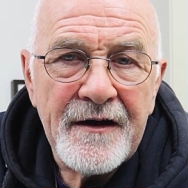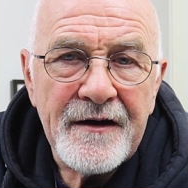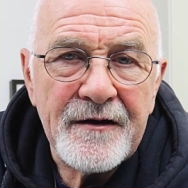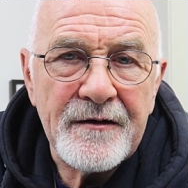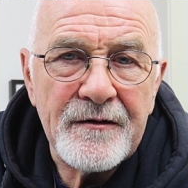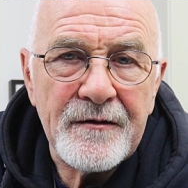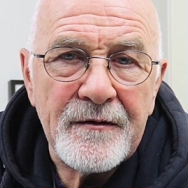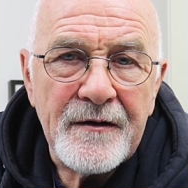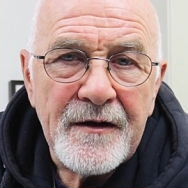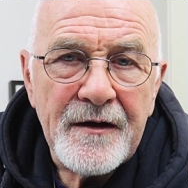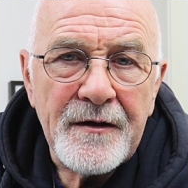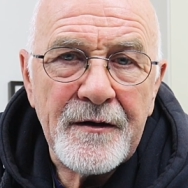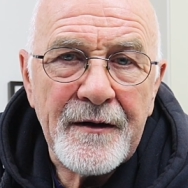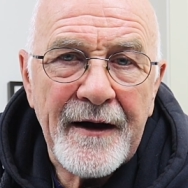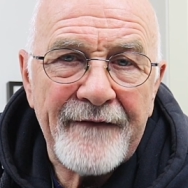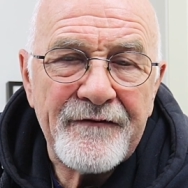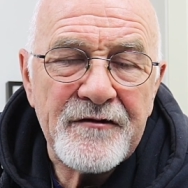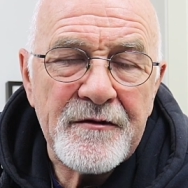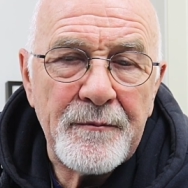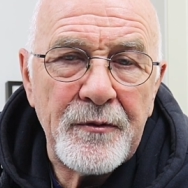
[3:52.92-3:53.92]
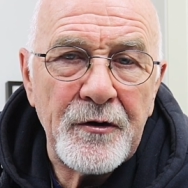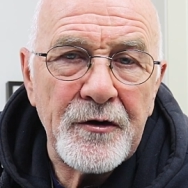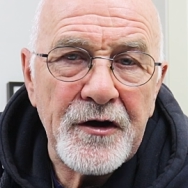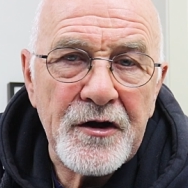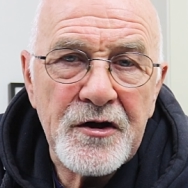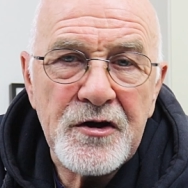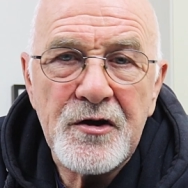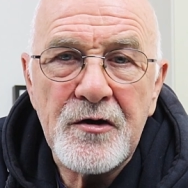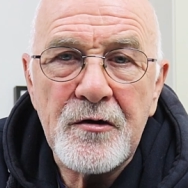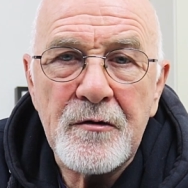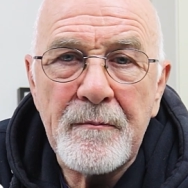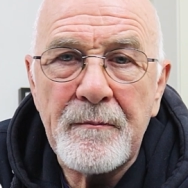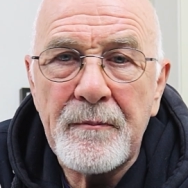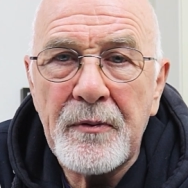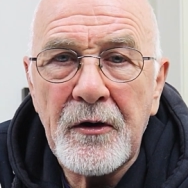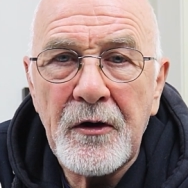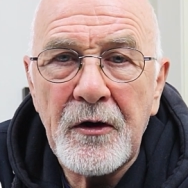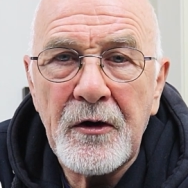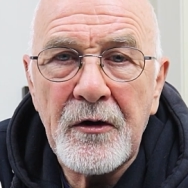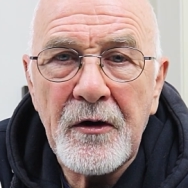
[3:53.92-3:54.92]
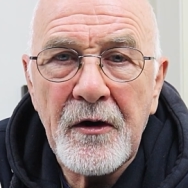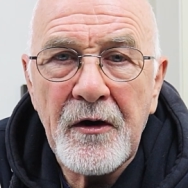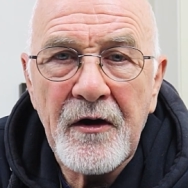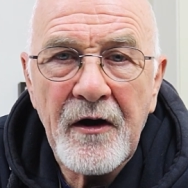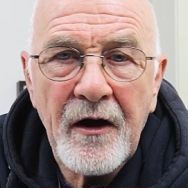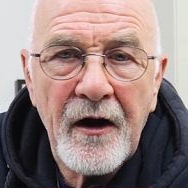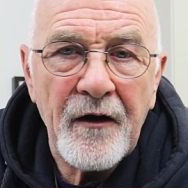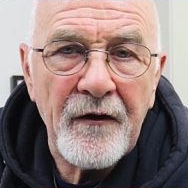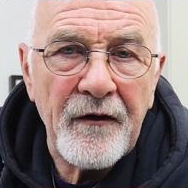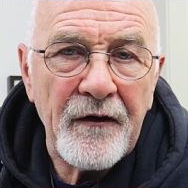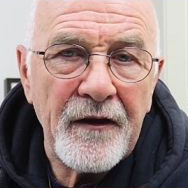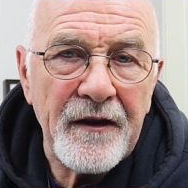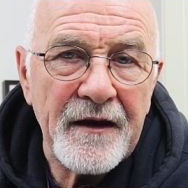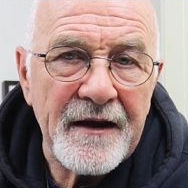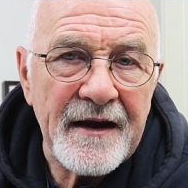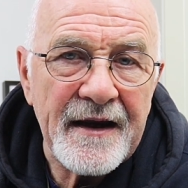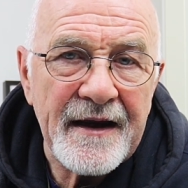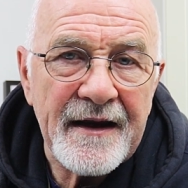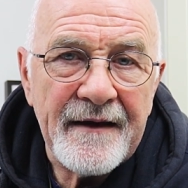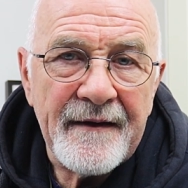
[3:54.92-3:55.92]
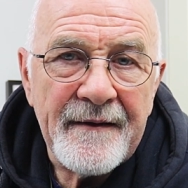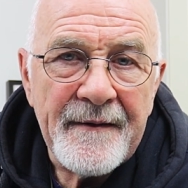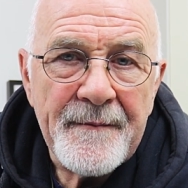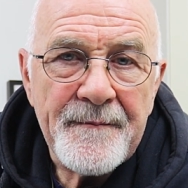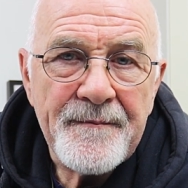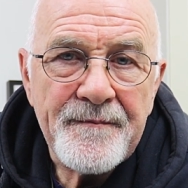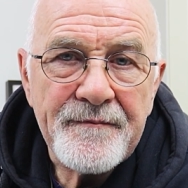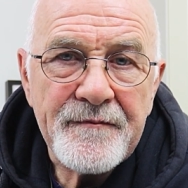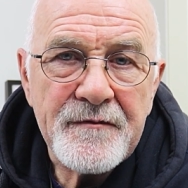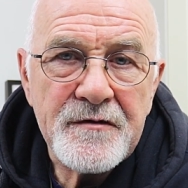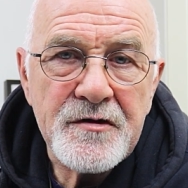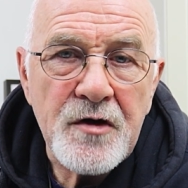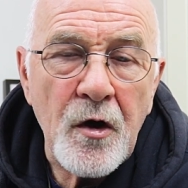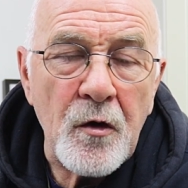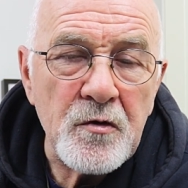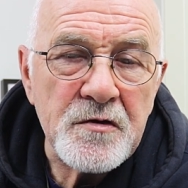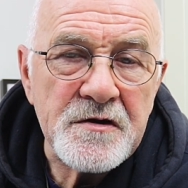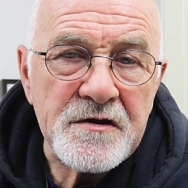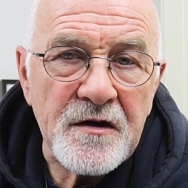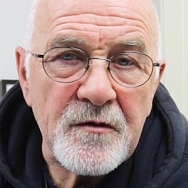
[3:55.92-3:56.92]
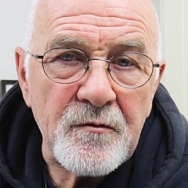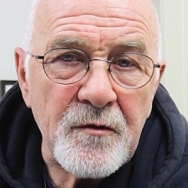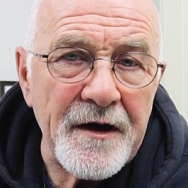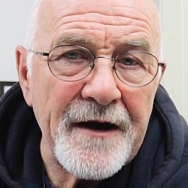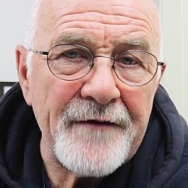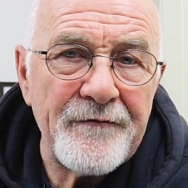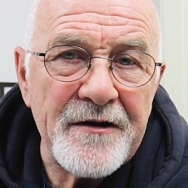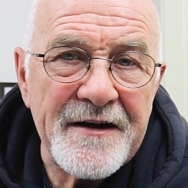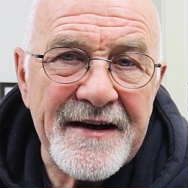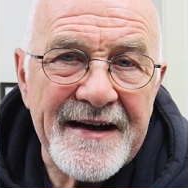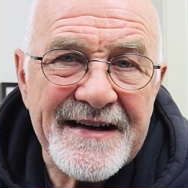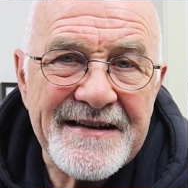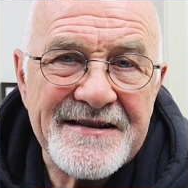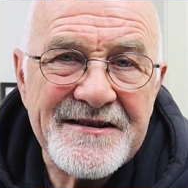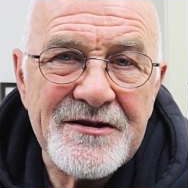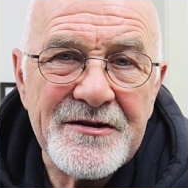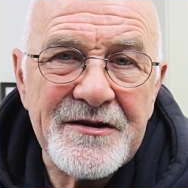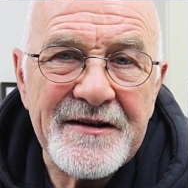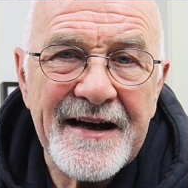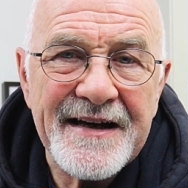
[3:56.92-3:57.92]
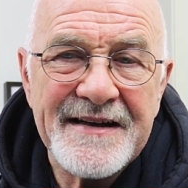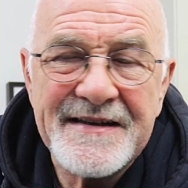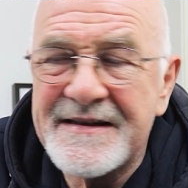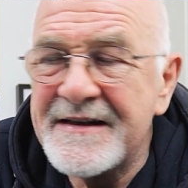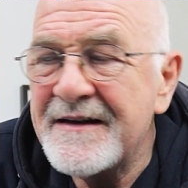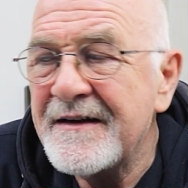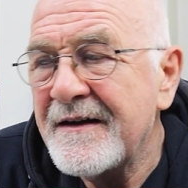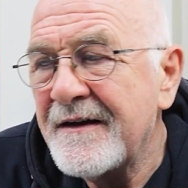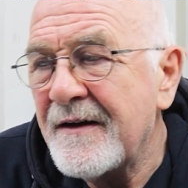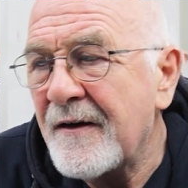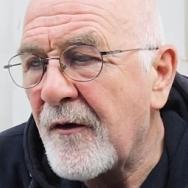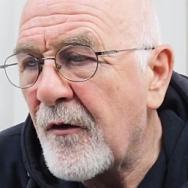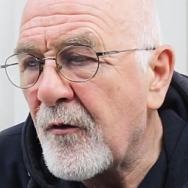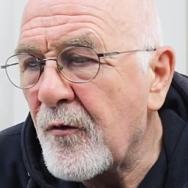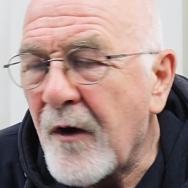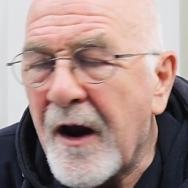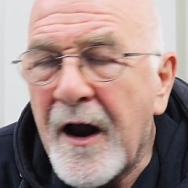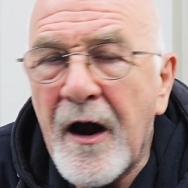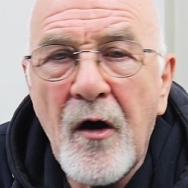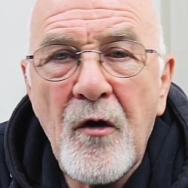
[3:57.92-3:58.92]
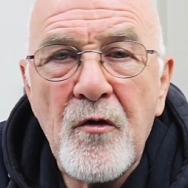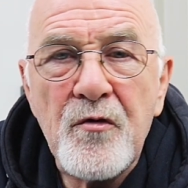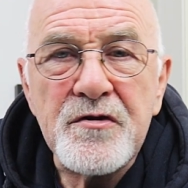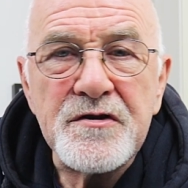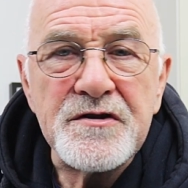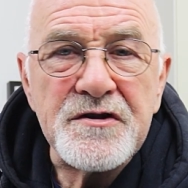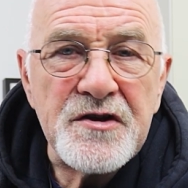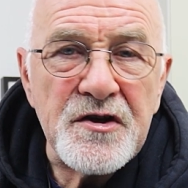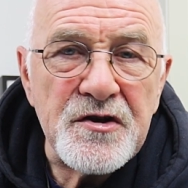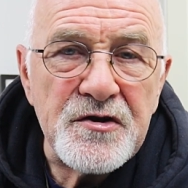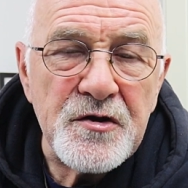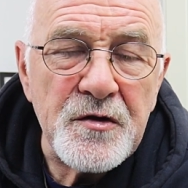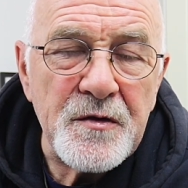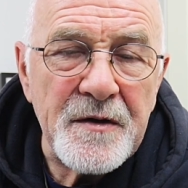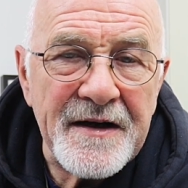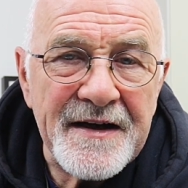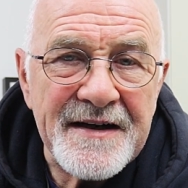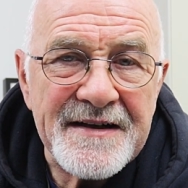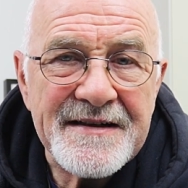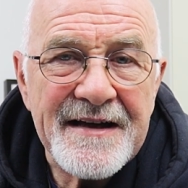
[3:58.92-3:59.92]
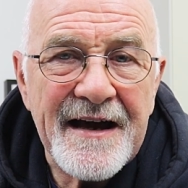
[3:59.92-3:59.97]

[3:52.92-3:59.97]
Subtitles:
You have to put a new plug on the toaster, whatever it is, you get around to doing it